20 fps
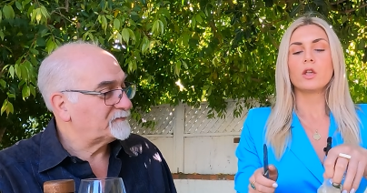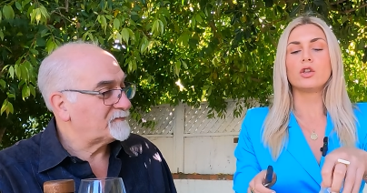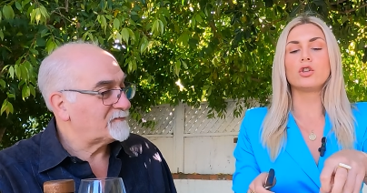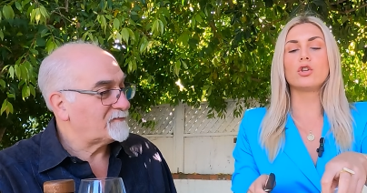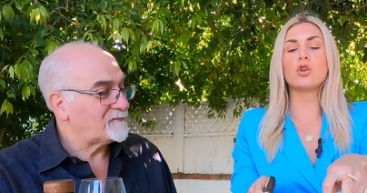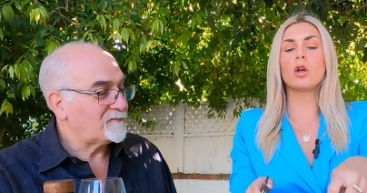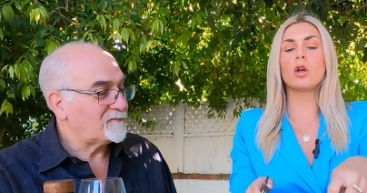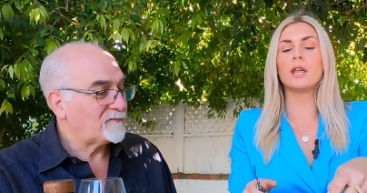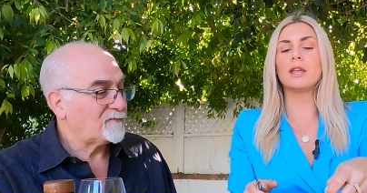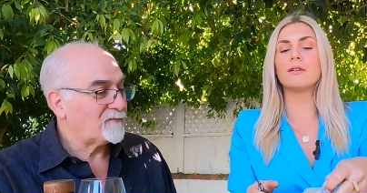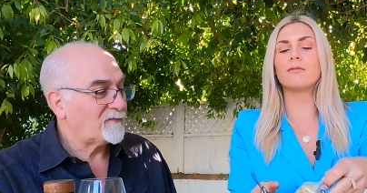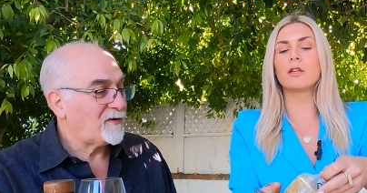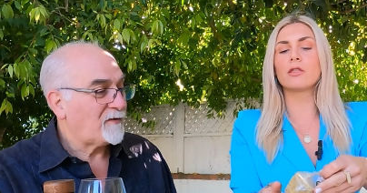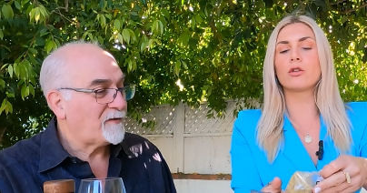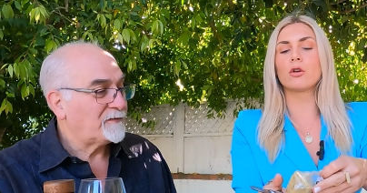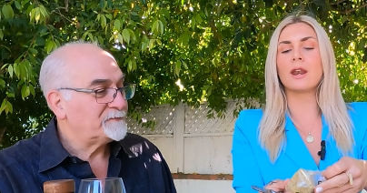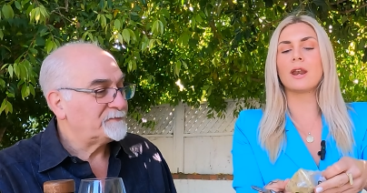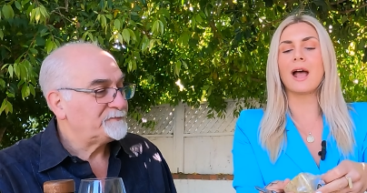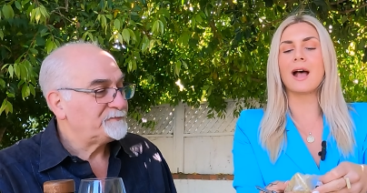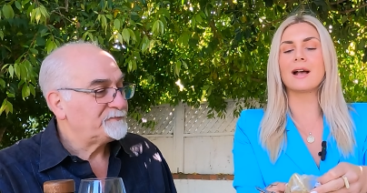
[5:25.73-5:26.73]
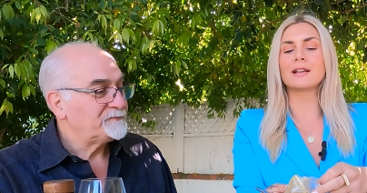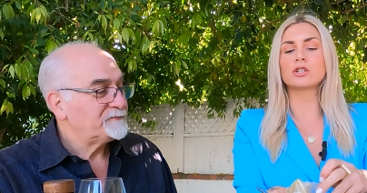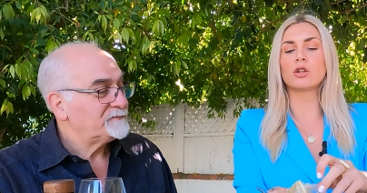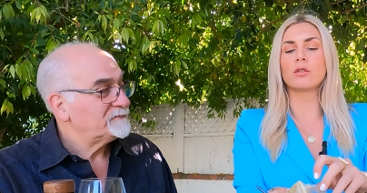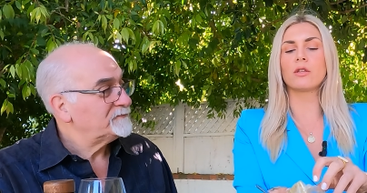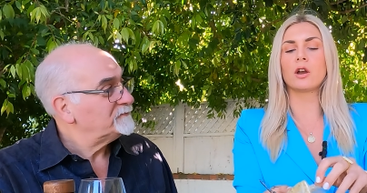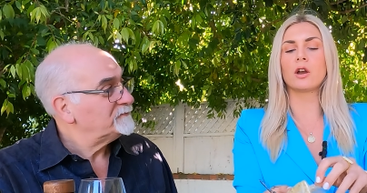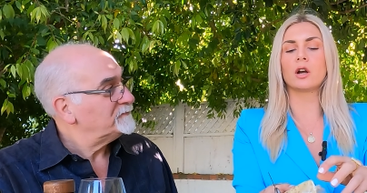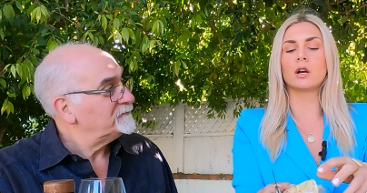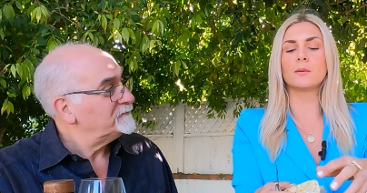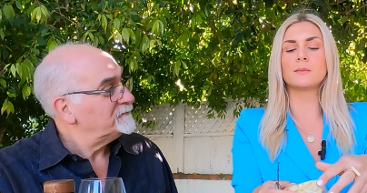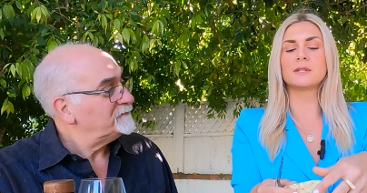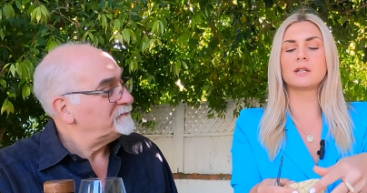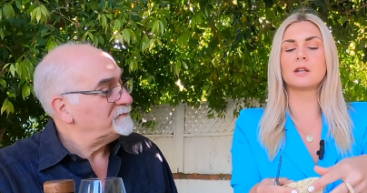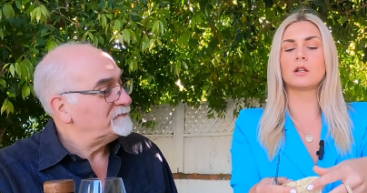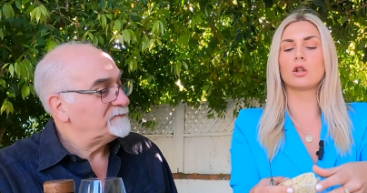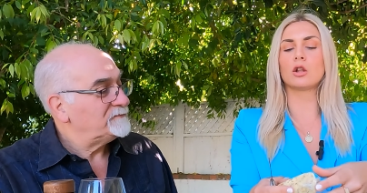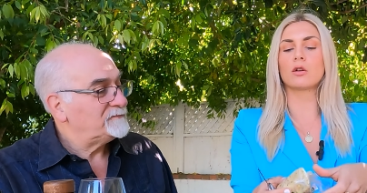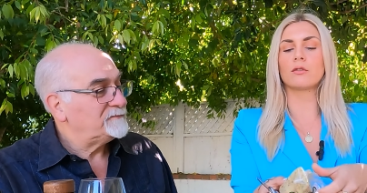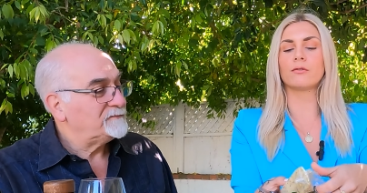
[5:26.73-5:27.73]
Speaker 1: You know, even though it has all the herbs and
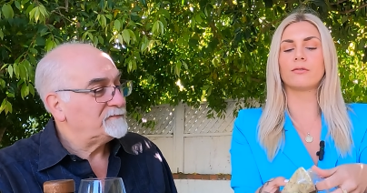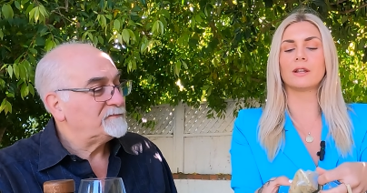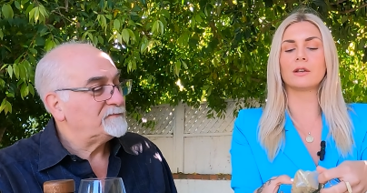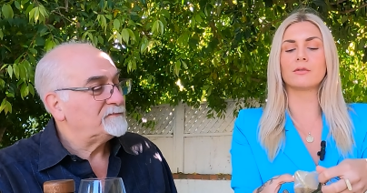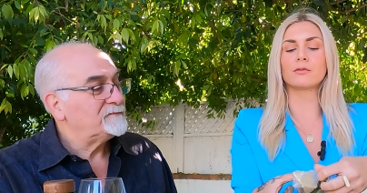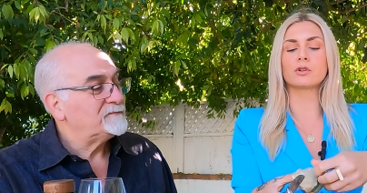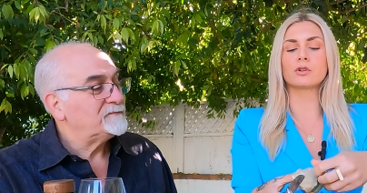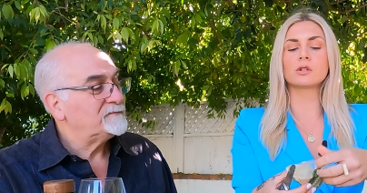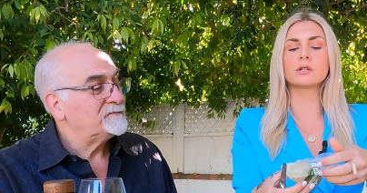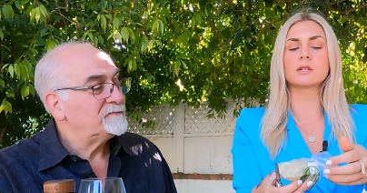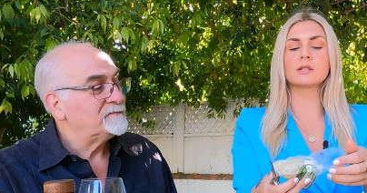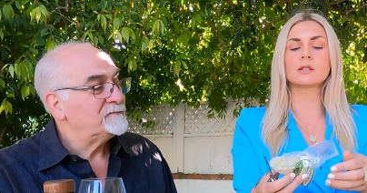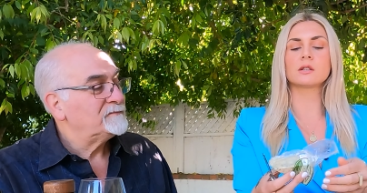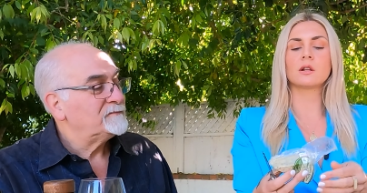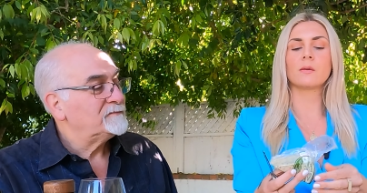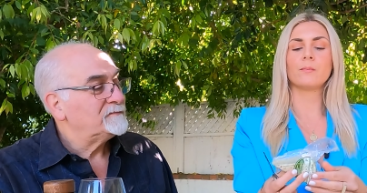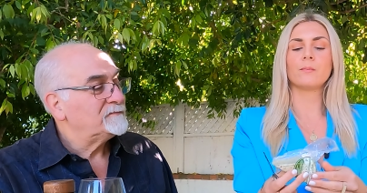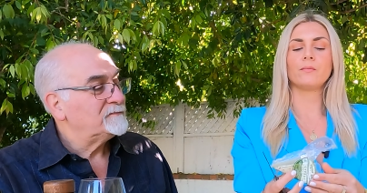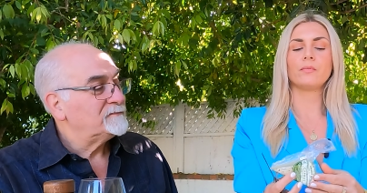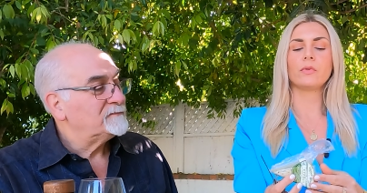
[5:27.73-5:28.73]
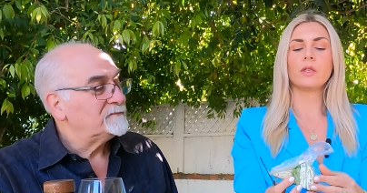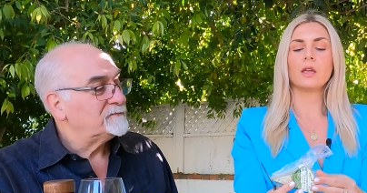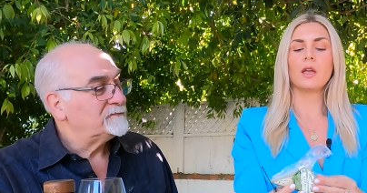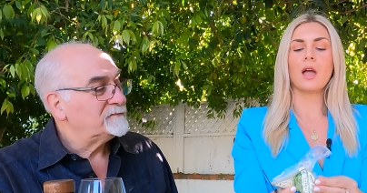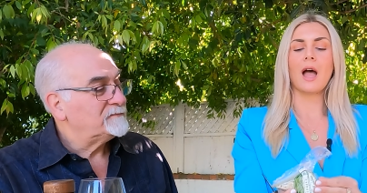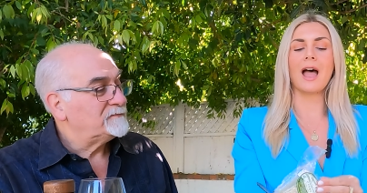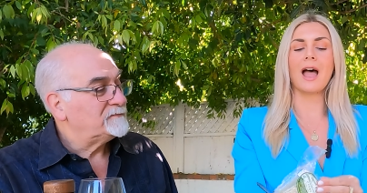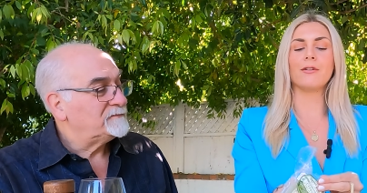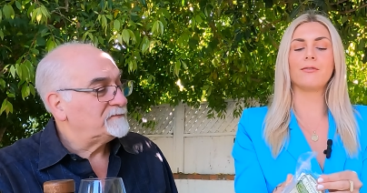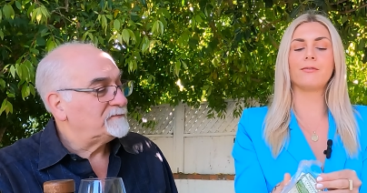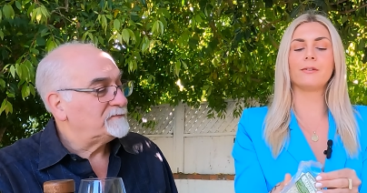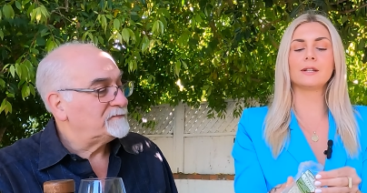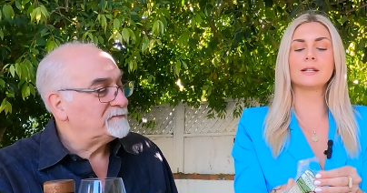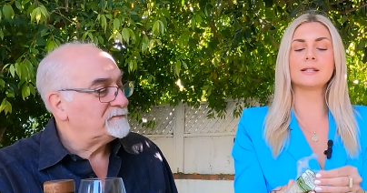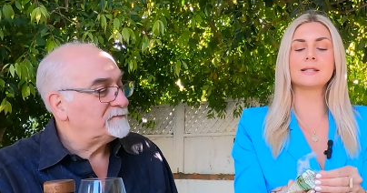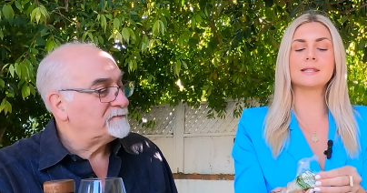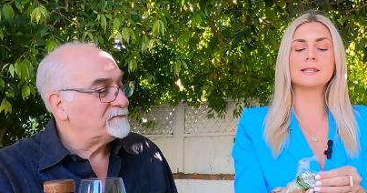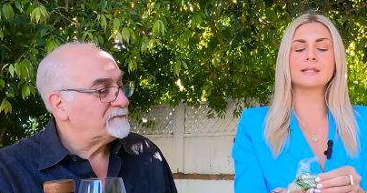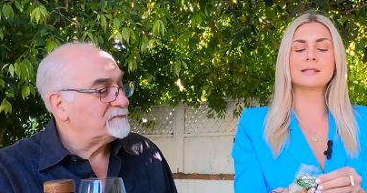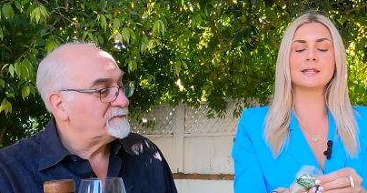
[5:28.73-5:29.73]
a lot of flavors, I feel
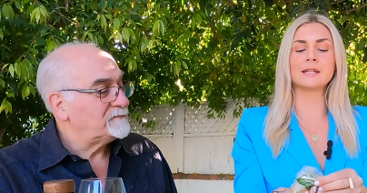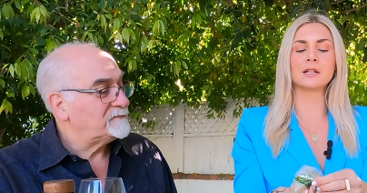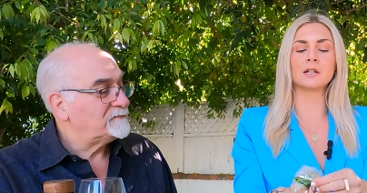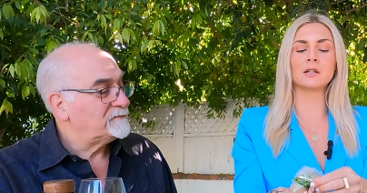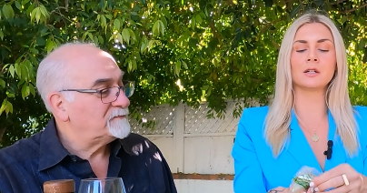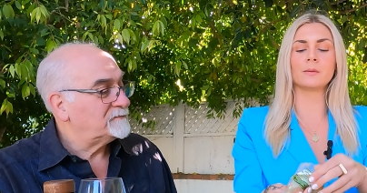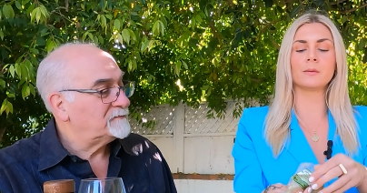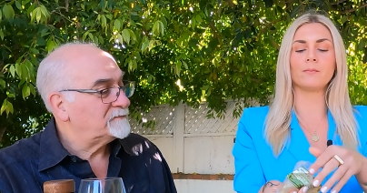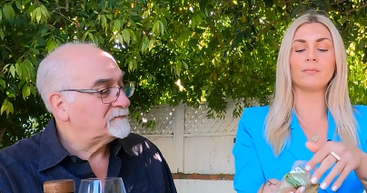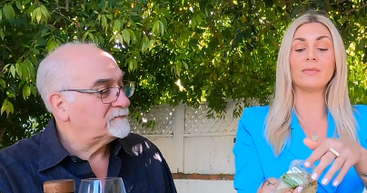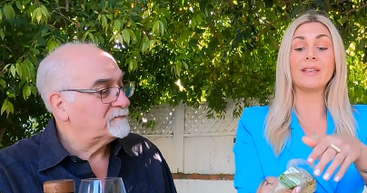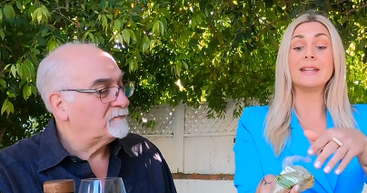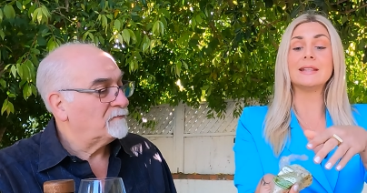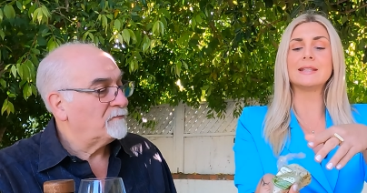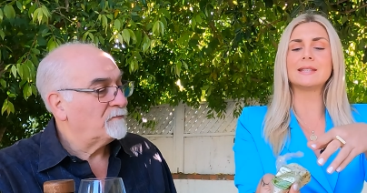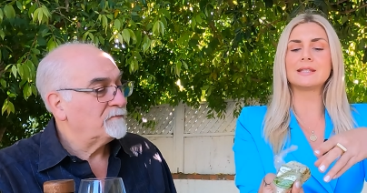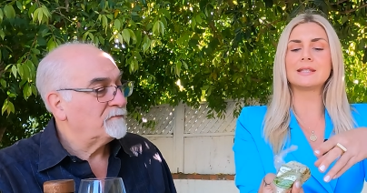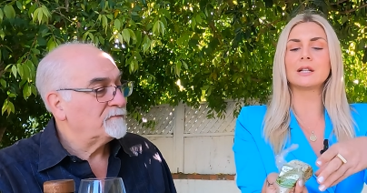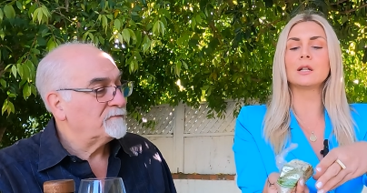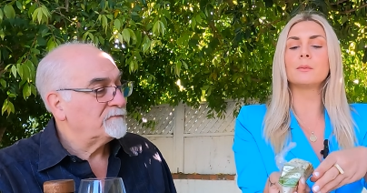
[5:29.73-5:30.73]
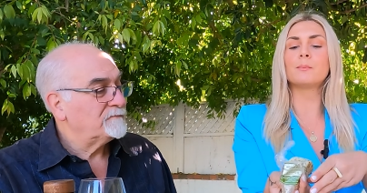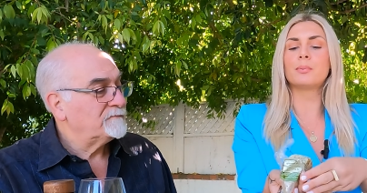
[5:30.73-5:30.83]
it's still it's still